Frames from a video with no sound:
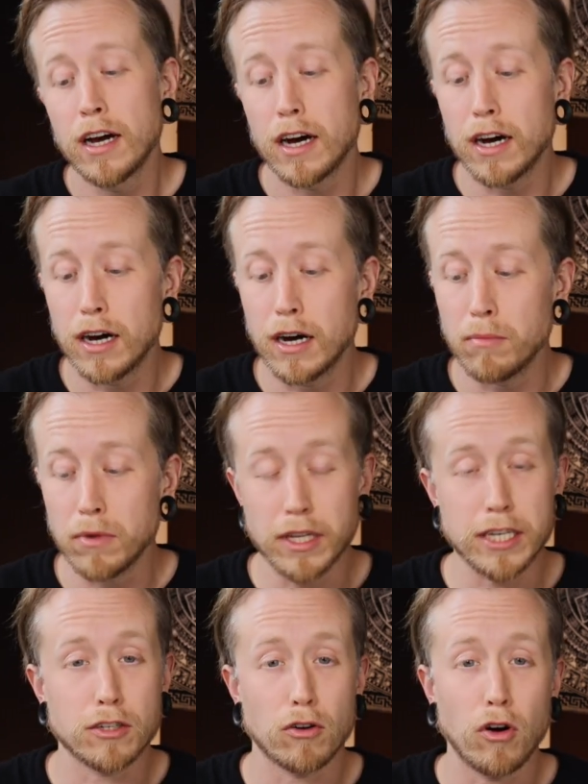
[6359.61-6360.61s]
Um,
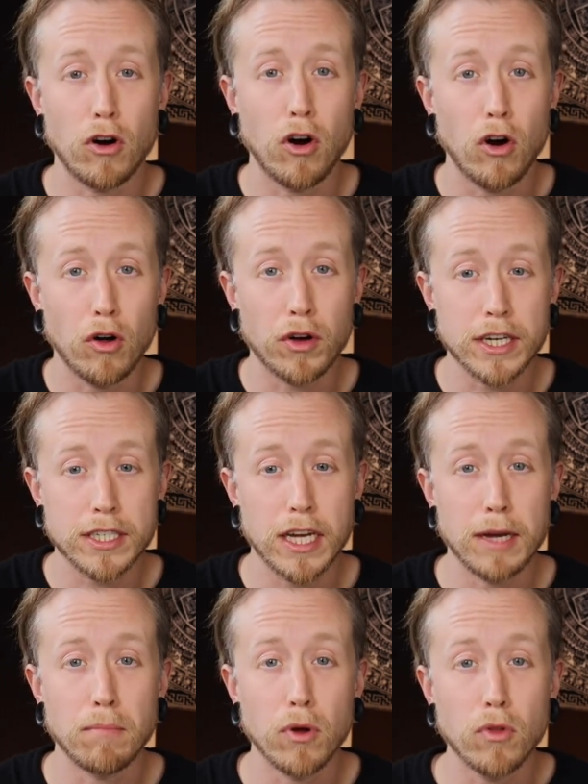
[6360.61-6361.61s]
links are all
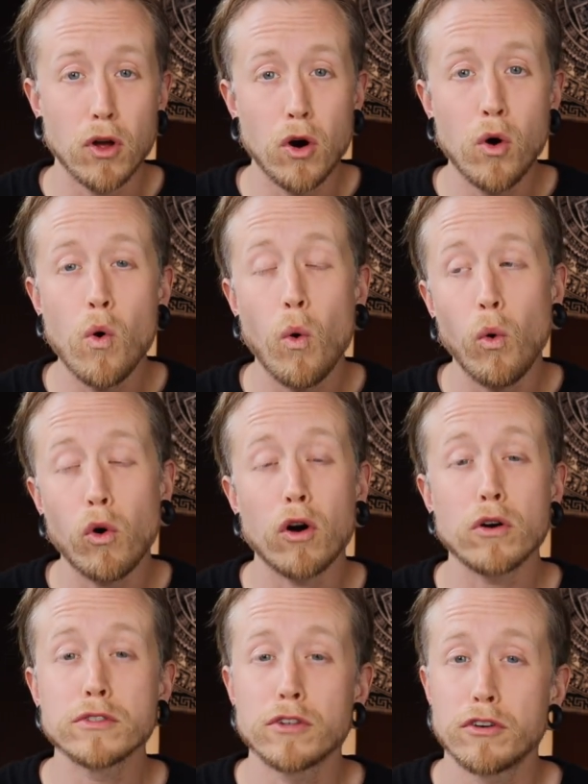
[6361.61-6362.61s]
contained below, or
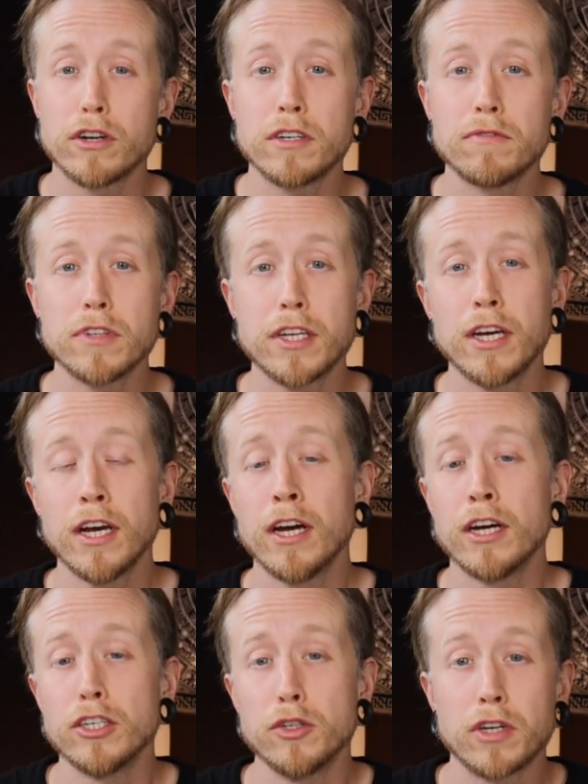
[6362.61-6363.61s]
alternatively,
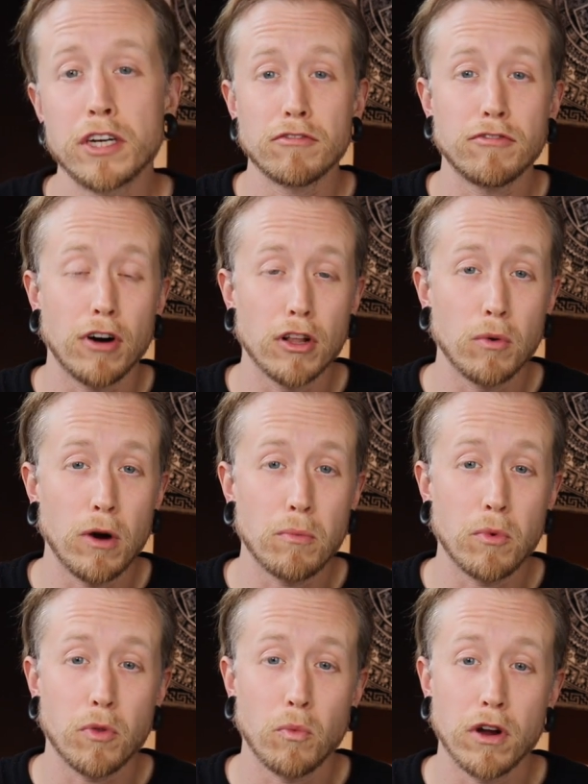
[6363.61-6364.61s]
you follow up
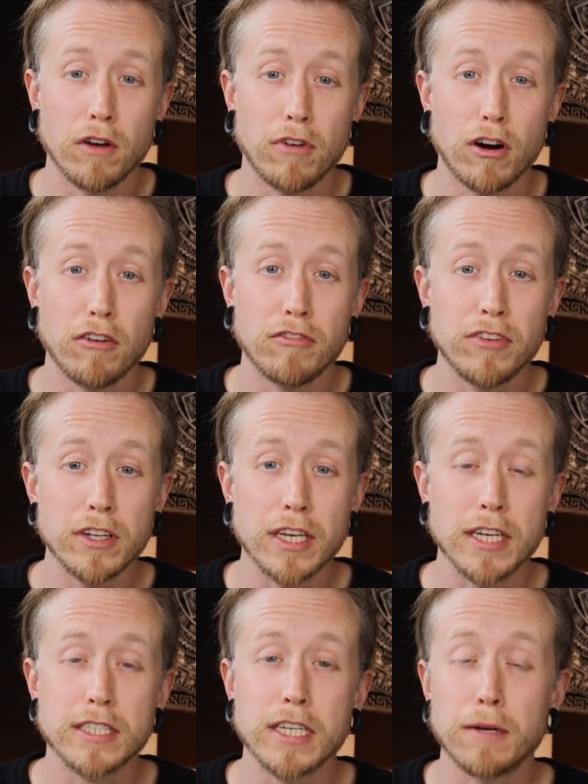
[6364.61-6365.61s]
with one of our
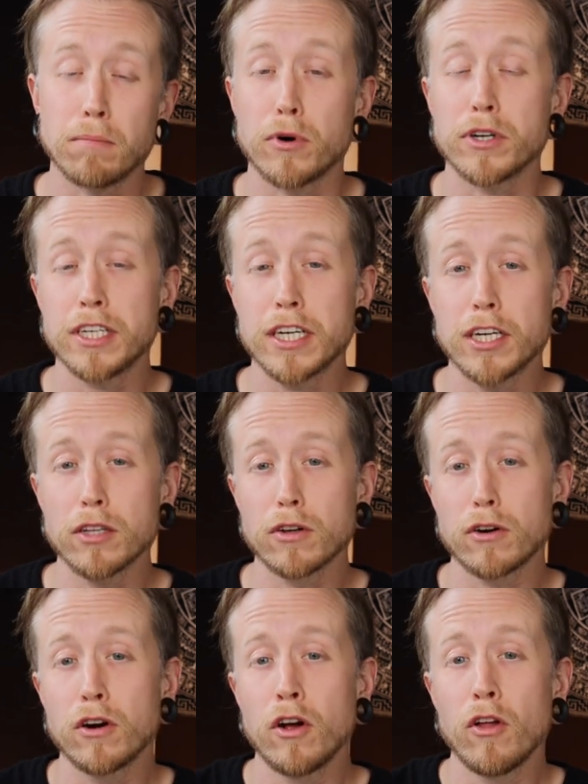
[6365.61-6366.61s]
affiliates, in
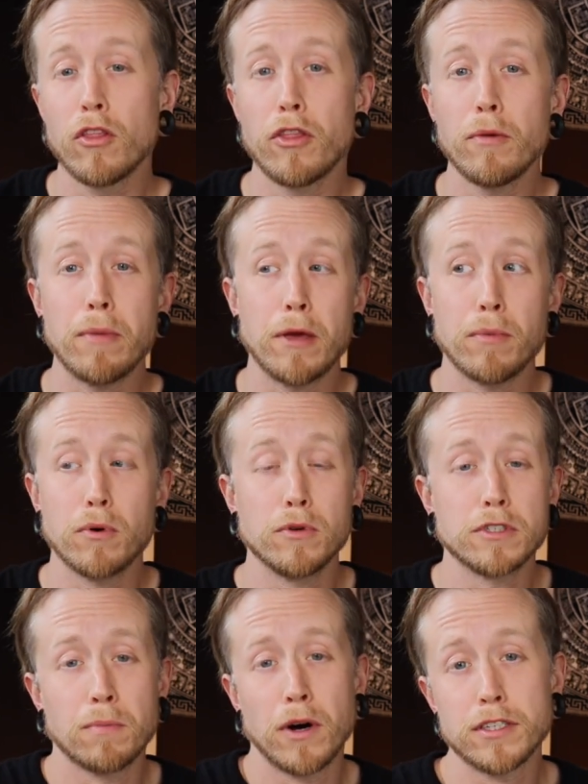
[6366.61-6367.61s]
particular, the people who
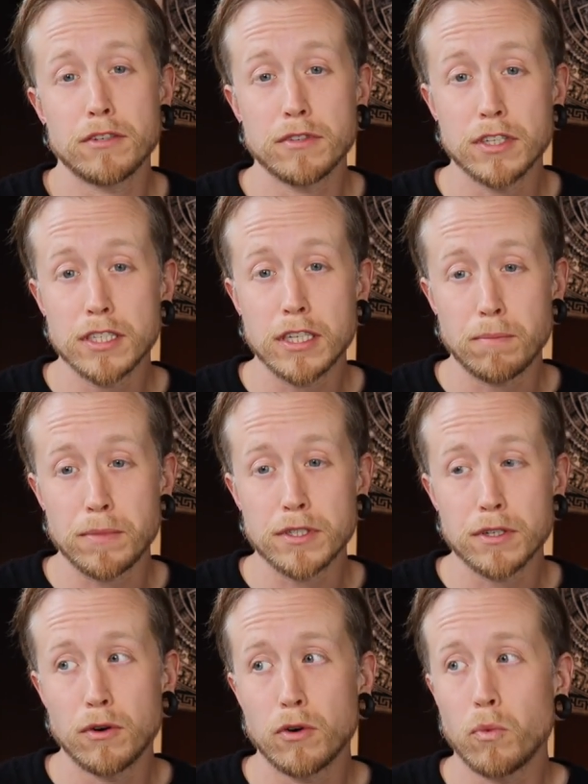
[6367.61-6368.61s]
sponsored this
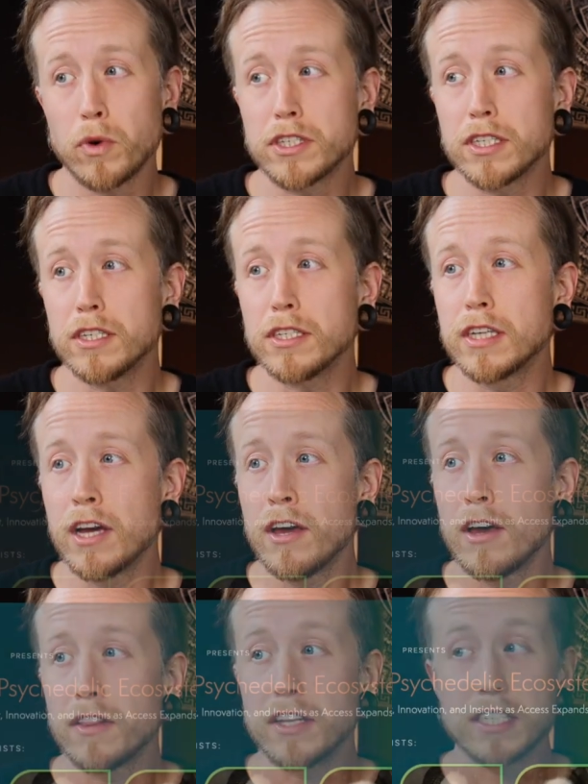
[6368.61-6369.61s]
episode, which is the